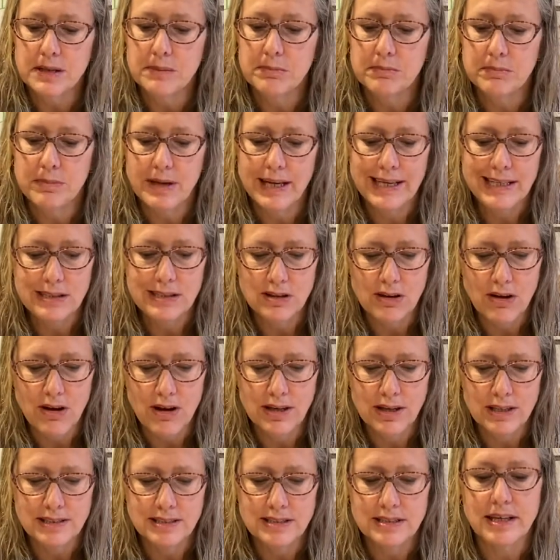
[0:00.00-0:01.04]
made
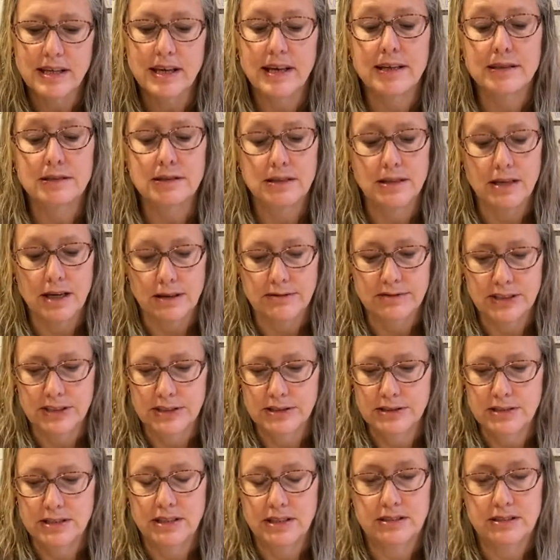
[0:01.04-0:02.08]
laws and governed.